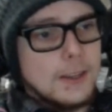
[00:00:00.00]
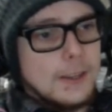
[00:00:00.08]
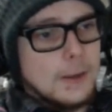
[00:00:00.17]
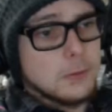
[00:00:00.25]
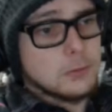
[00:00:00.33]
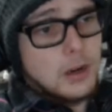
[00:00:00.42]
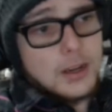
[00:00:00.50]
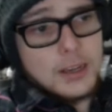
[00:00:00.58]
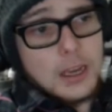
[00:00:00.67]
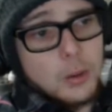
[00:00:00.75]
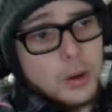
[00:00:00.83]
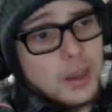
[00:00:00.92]
Right
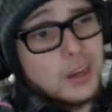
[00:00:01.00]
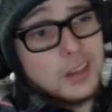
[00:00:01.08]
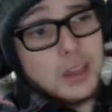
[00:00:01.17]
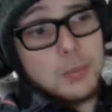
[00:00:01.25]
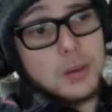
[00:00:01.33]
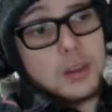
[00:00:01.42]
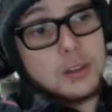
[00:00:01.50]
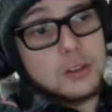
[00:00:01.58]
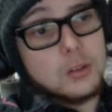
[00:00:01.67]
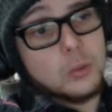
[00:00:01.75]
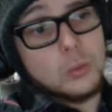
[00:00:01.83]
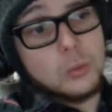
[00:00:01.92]
now we're kind of keeping it
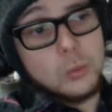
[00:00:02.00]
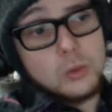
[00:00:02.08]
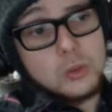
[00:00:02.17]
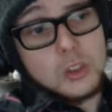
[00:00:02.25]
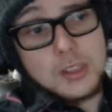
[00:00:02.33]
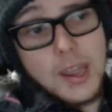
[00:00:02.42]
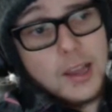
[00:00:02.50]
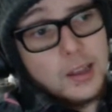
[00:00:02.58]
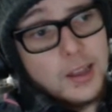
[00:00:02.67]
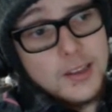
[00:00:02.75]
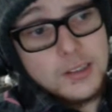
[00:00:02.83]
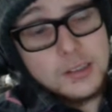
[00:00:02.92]
to just
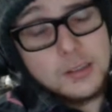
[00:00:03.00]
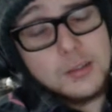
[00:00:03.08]
allies